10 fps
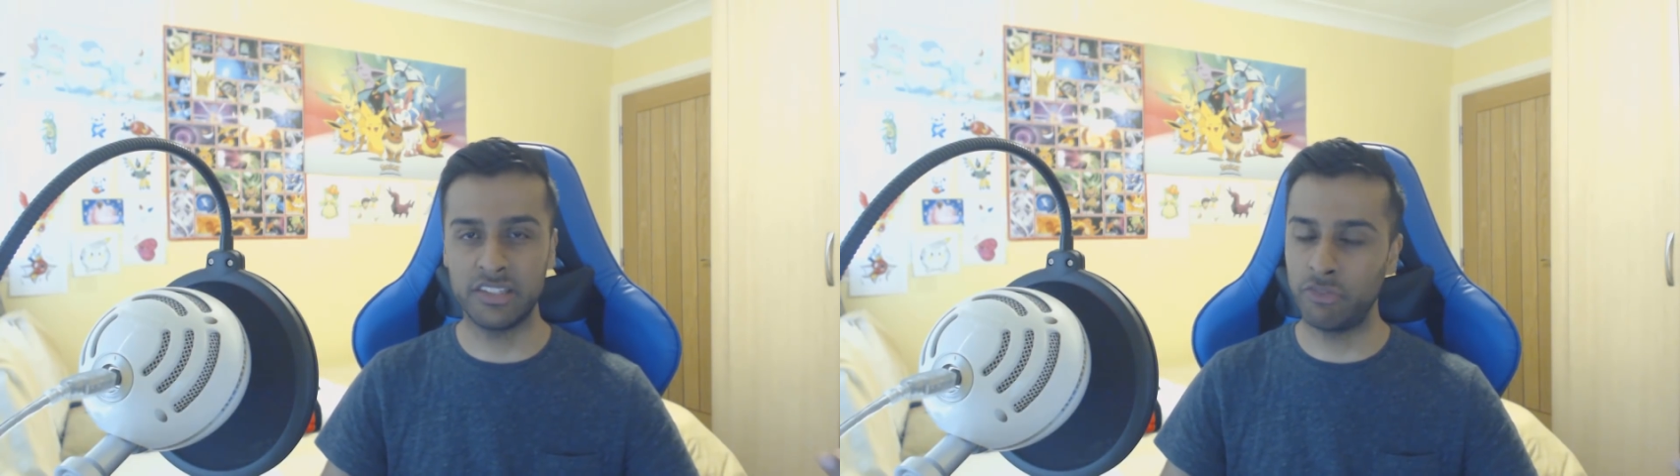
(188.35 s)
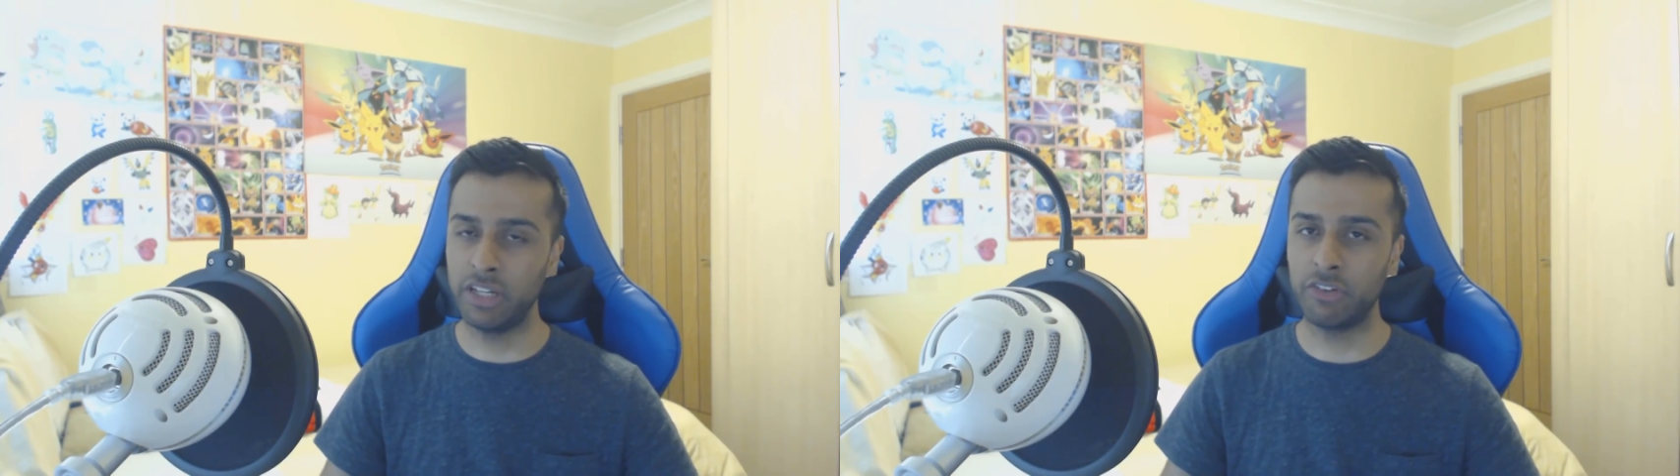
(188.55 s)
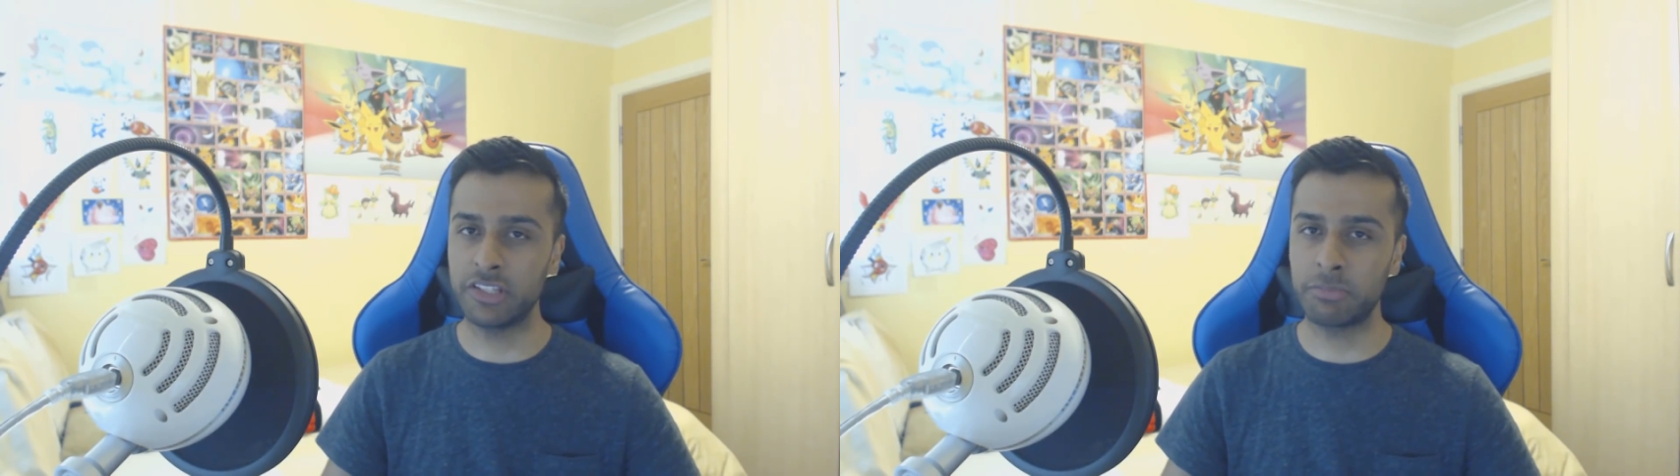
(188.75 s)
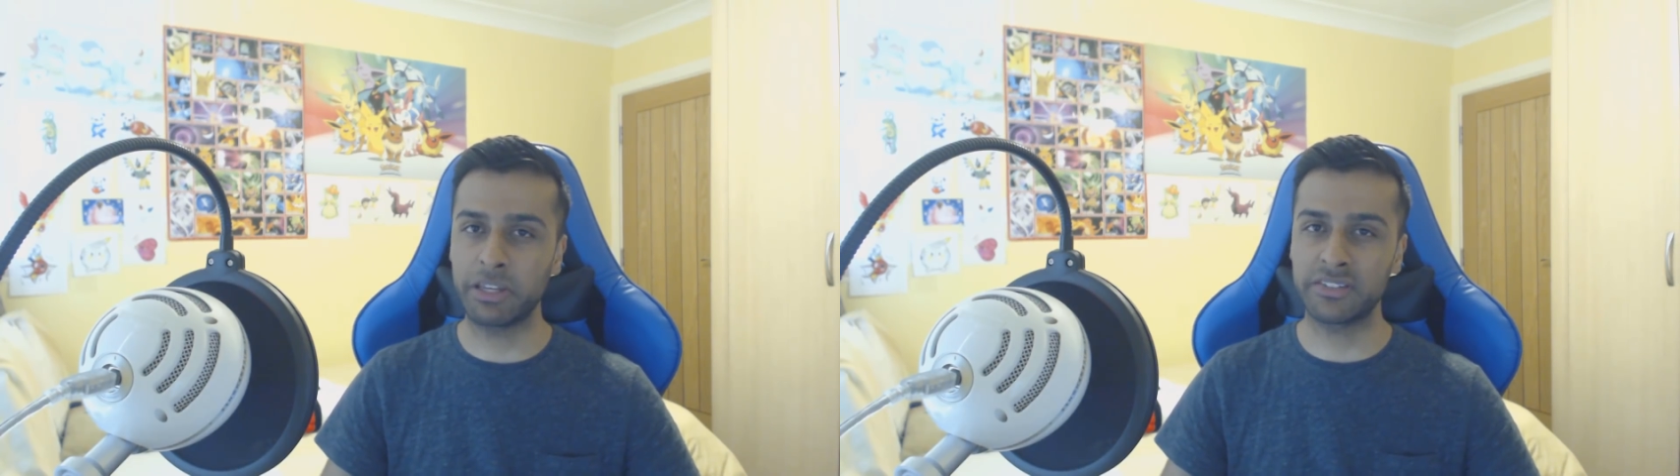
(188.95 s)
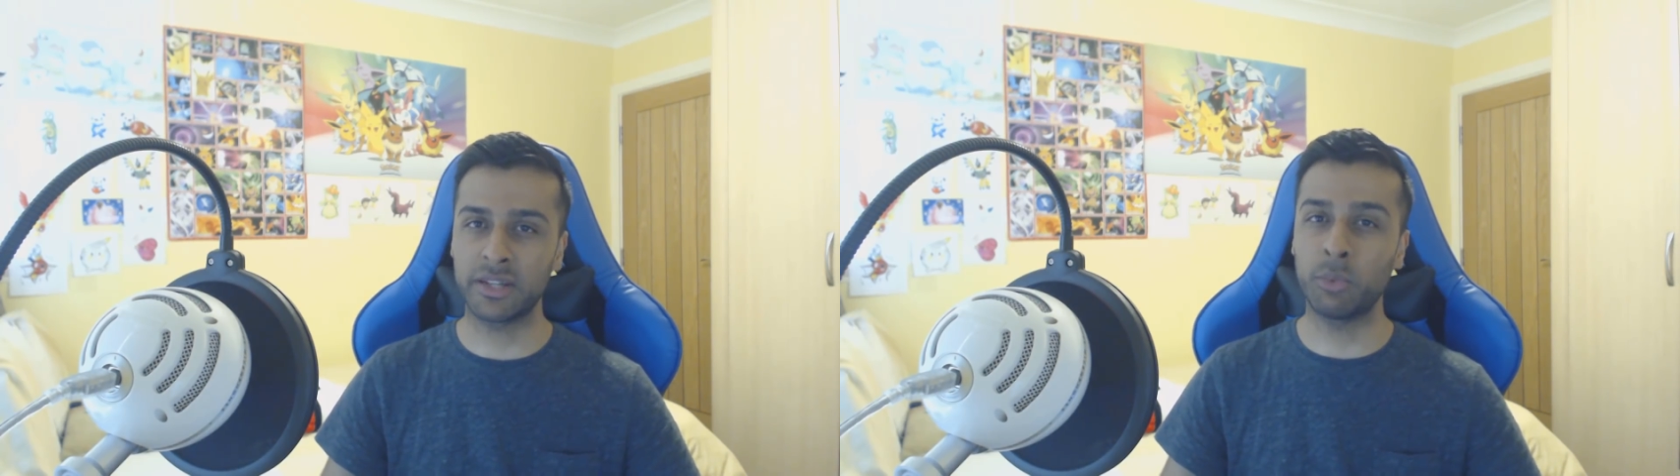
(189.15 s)
these reruns
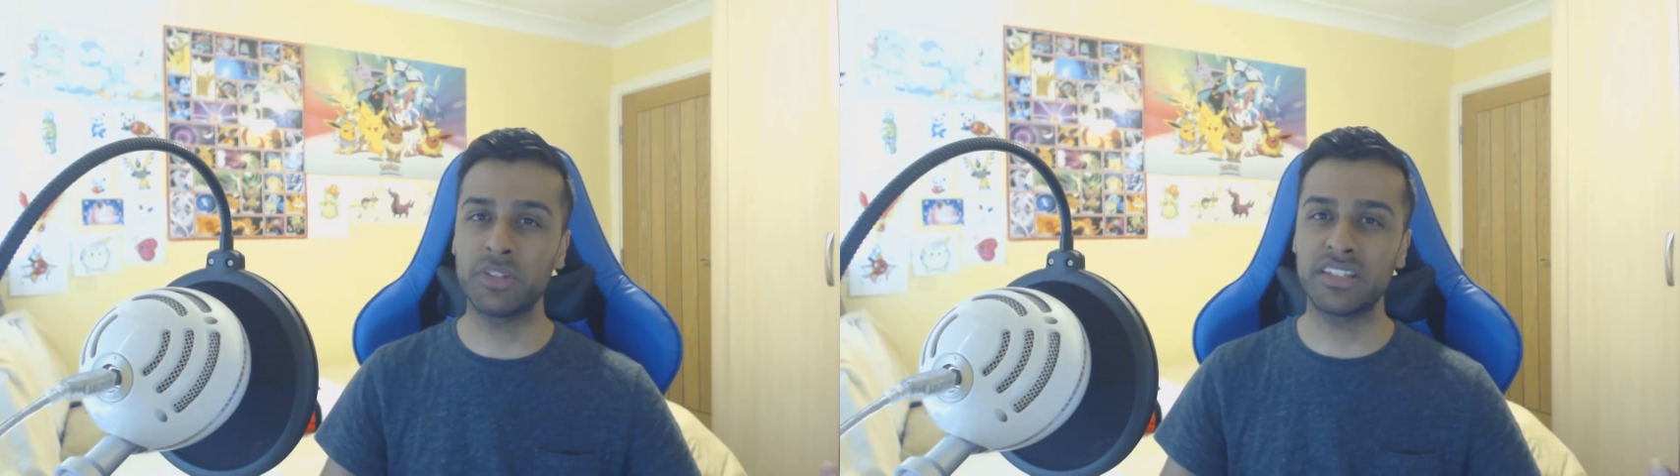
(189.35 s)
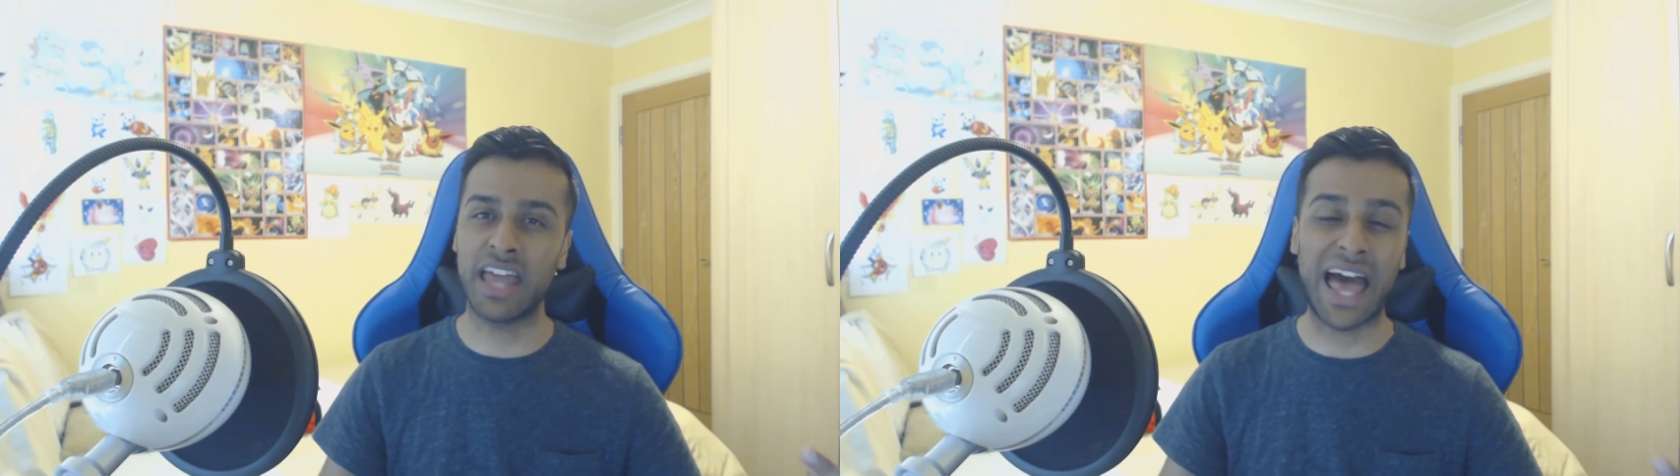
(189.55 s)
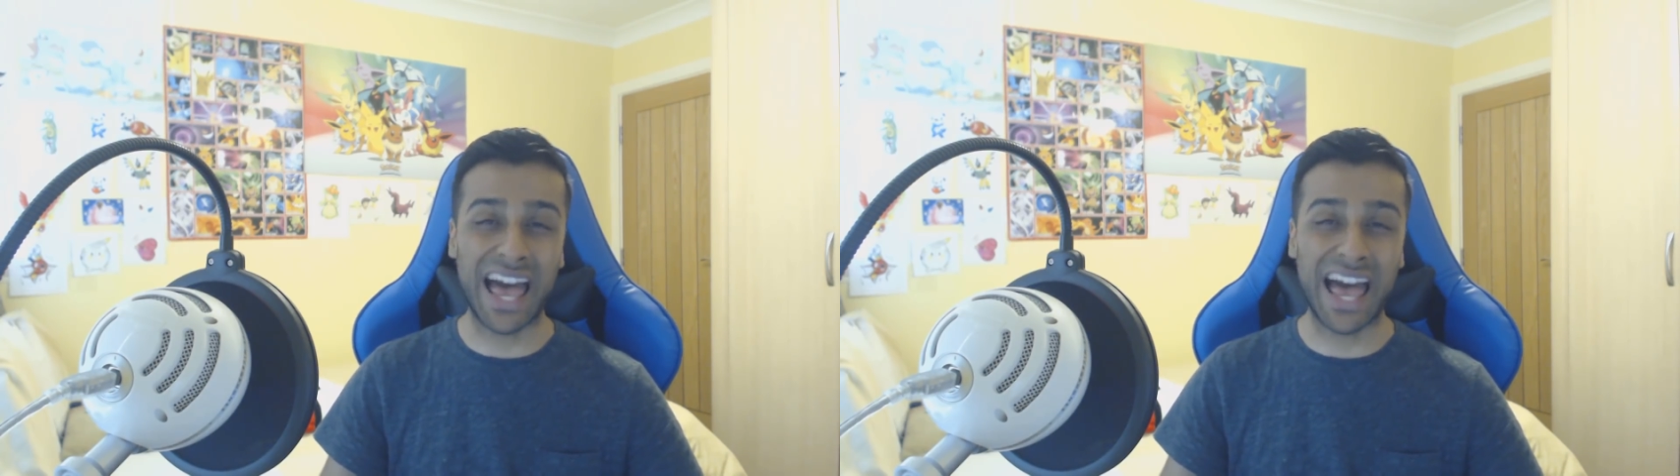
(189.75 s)
because I wasn't